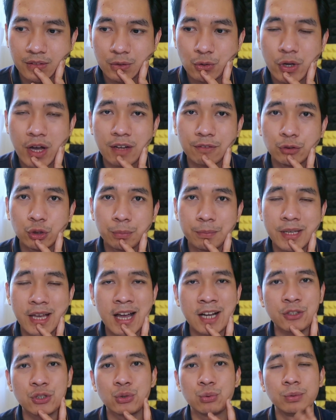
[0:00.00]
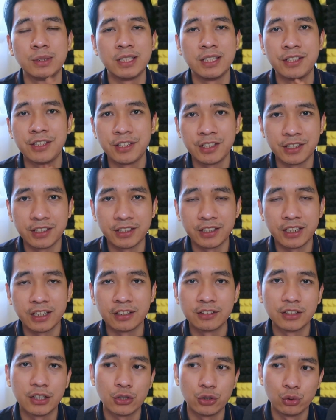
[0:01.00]
you have to be actually here
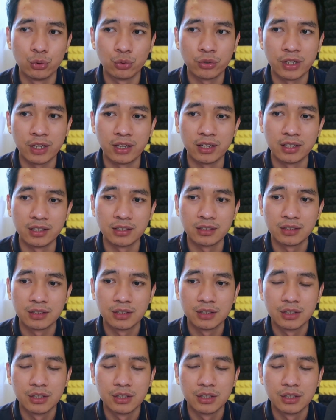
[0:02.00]
in the UK